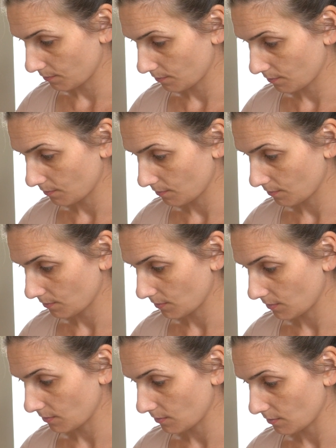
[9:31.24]

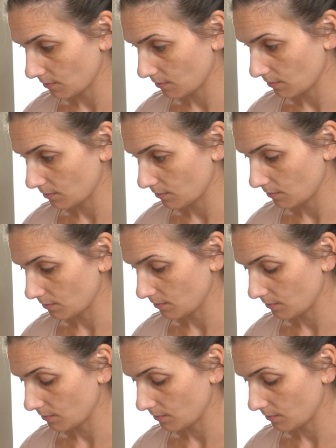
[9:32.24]
(no one is talking)